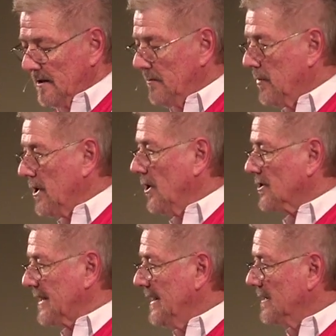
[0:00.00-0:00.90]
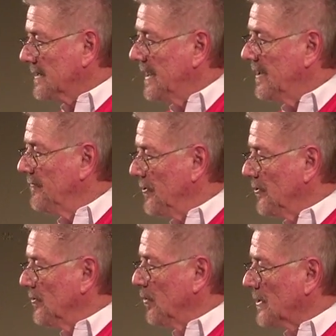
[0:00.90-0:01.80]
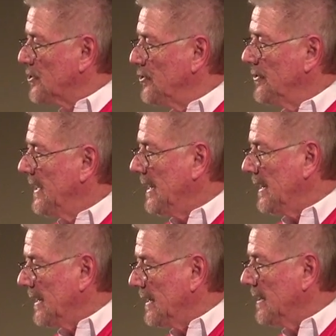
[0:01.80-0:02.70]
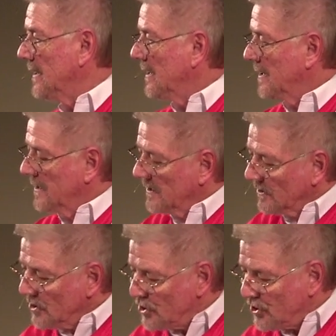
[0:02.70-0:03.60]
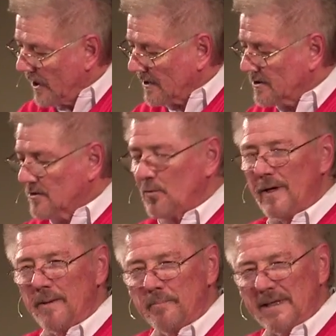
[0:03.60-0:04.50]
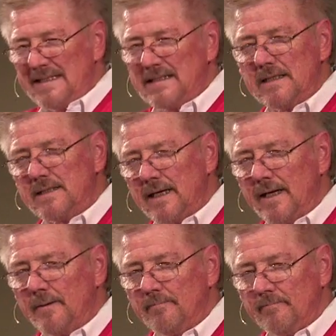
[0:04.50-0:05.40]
because he'll give you what you need just when it pleases him,